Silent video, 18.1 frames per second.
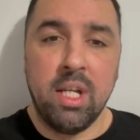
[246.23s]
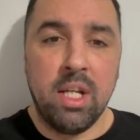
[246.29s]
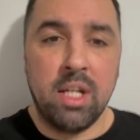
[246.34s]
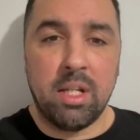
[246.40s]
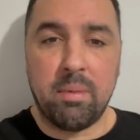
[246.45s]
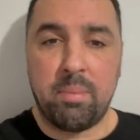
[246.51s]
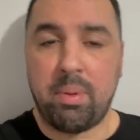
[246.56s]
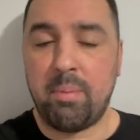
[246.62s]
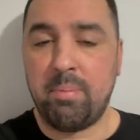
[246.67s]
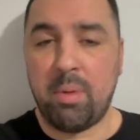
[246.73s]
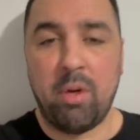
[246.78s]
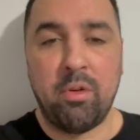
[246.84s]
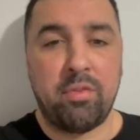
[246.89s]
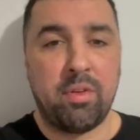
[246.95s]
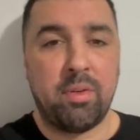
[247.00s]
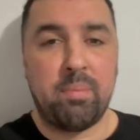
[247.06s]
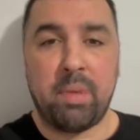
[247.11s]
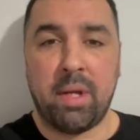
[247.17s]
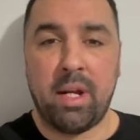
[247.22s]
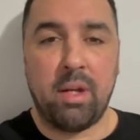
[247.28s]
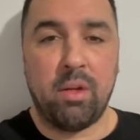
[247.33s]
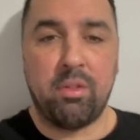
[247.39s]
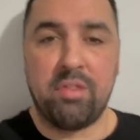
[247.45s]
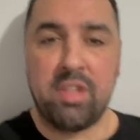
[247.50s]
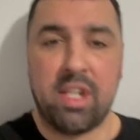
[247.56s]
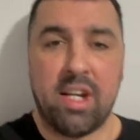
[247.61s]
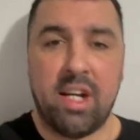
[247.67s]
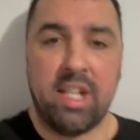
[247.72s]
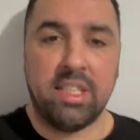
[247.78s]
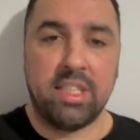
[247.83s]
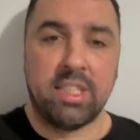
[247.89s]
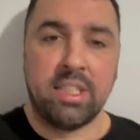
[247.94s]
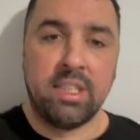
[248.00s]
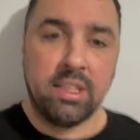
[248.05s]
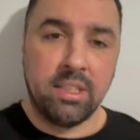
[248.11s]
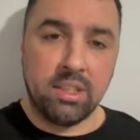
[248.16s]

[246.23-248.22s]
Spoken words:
they're both a pair of lovely guys.